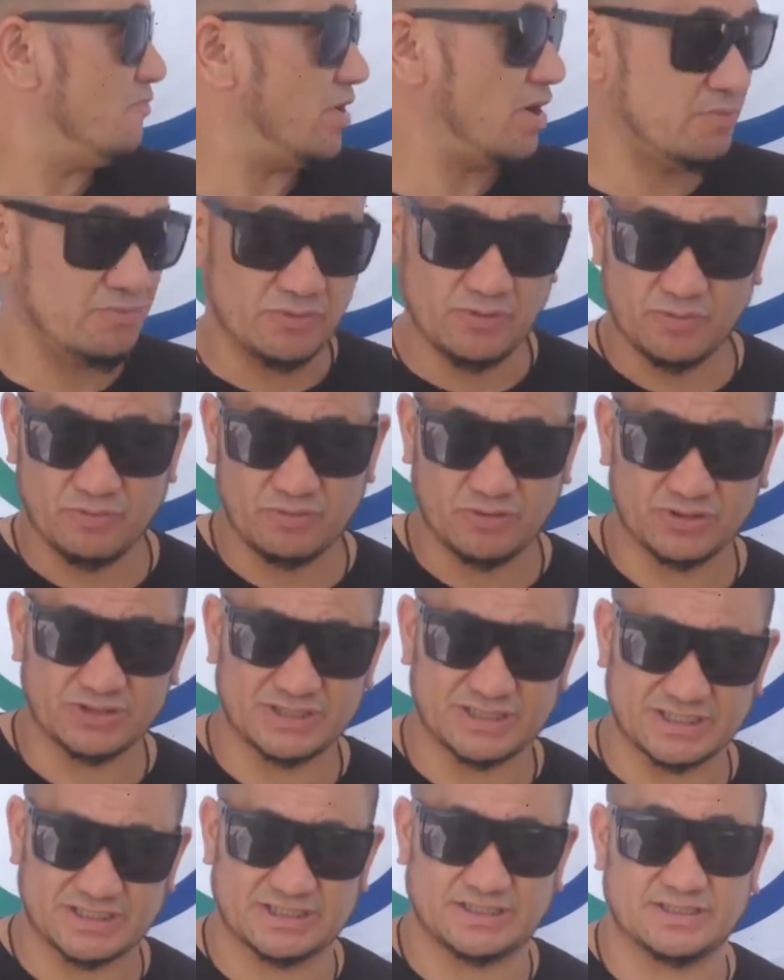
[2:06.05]
bamboo
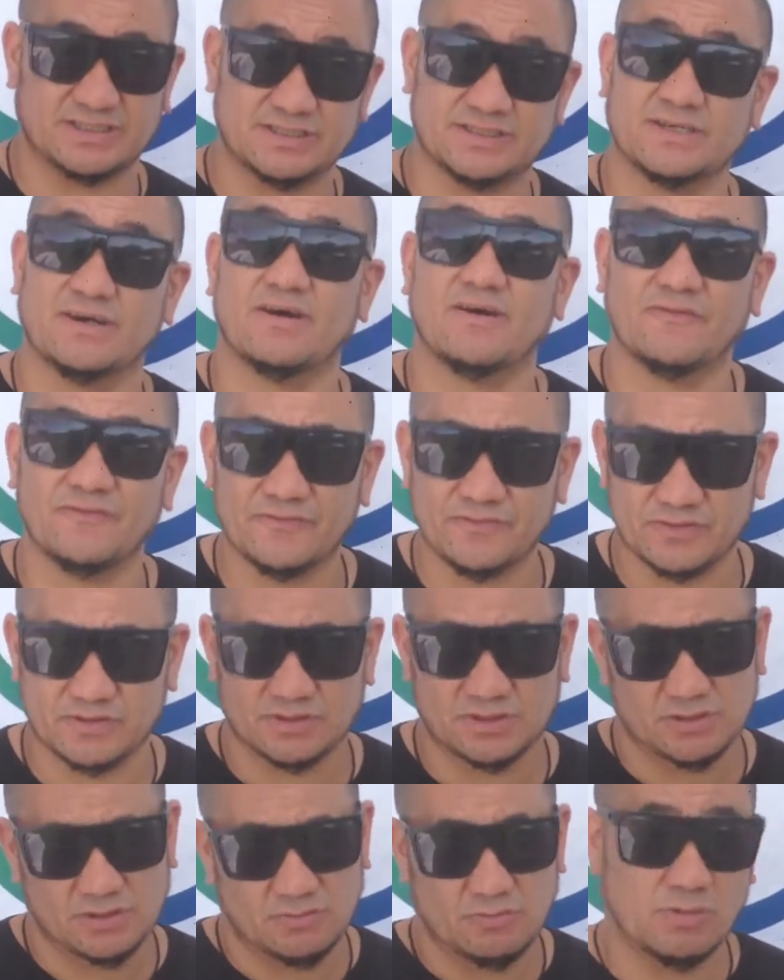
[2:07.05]
projects itself,
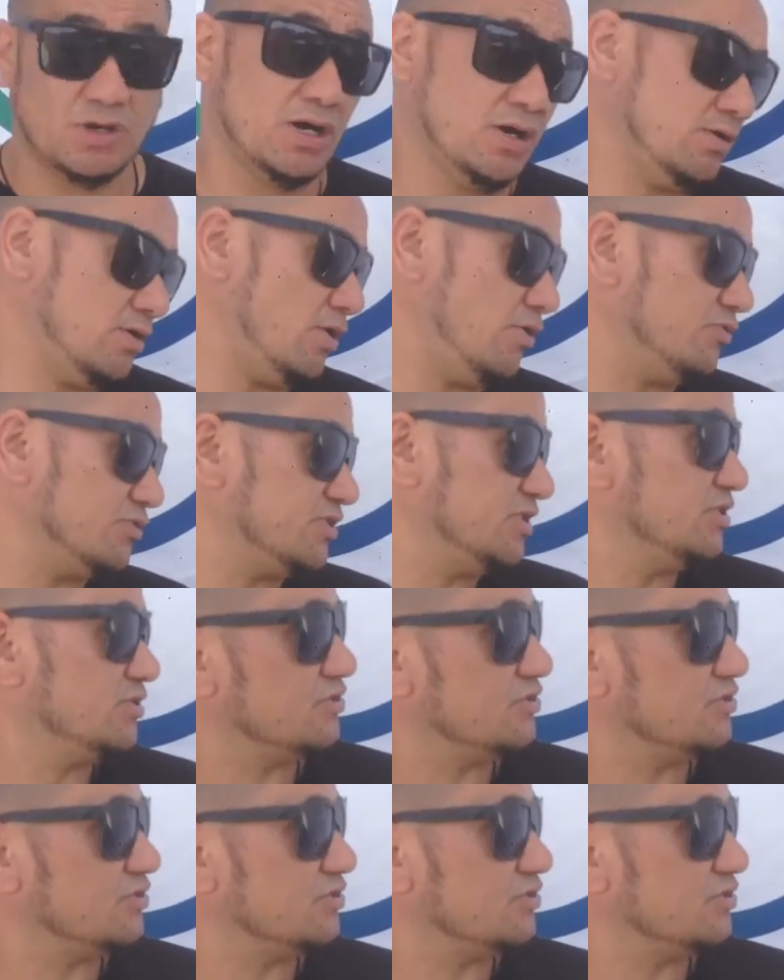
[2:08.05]
well, I was